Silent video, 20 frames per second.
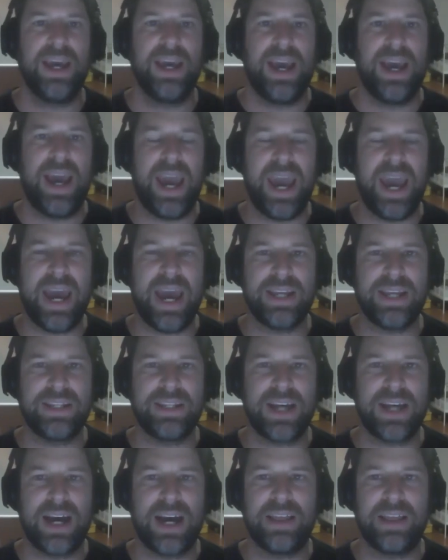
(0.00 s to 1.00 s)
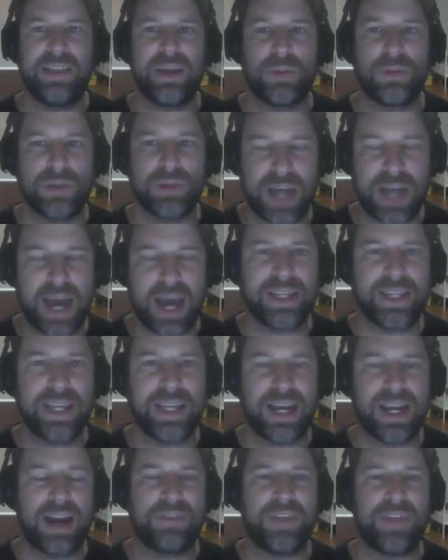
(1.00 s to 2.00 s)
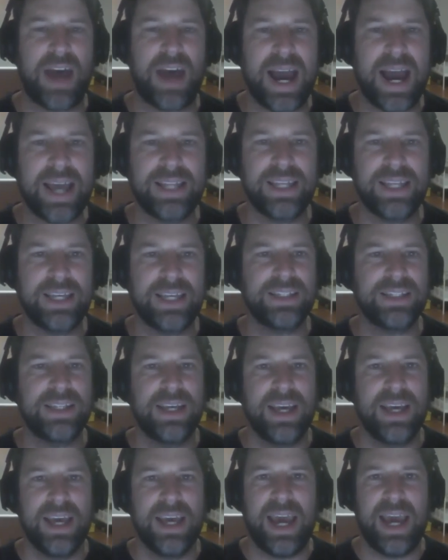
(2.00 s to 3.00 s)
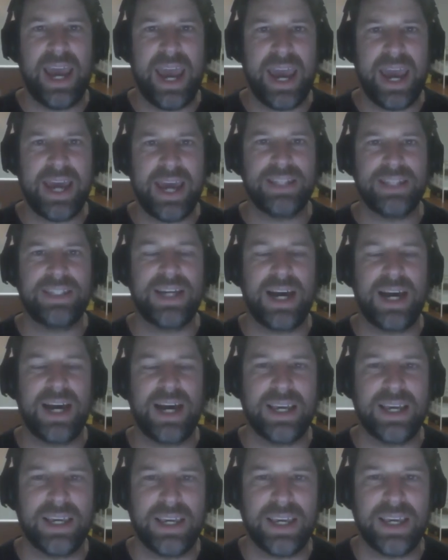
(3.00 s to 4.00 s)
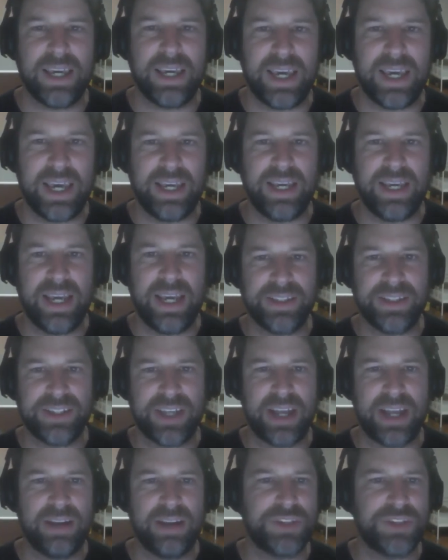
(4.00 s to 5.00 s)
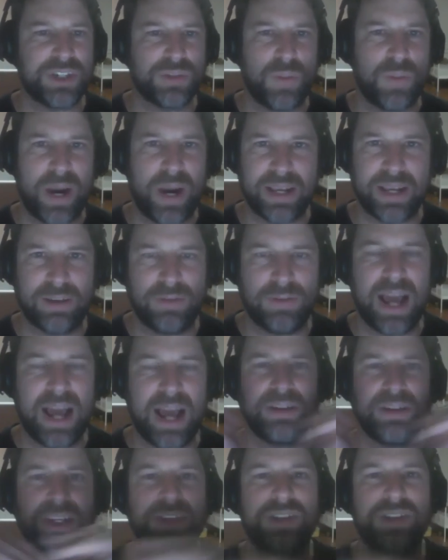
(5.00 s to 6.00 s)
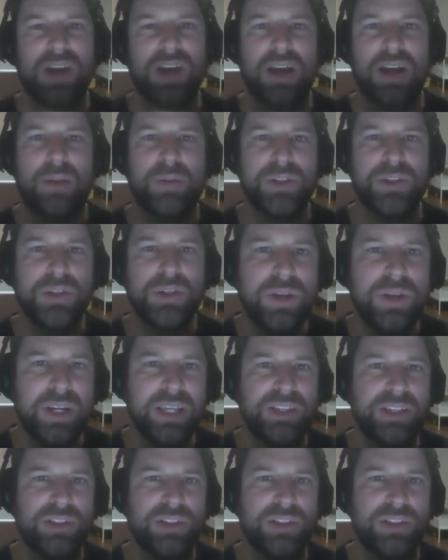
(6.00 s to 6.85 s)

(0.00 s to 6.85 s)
And uh, they were dying to get off the island. And uh, I- instead of just waiting around, he saw an opportunity.